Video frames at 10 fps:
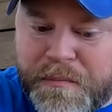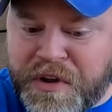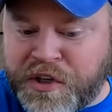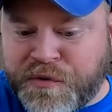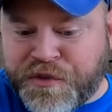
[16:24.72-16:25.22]

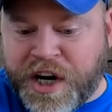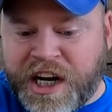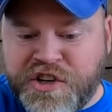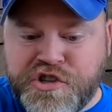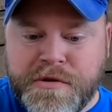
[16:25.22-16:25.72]
And the
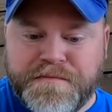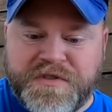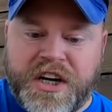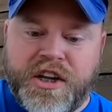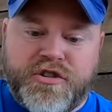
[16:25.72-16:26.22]
fries.
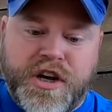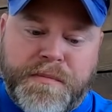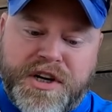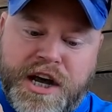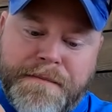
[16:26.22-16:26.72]
Need a little
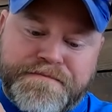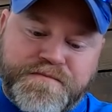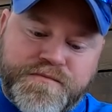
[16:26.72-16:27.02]
dippy dip.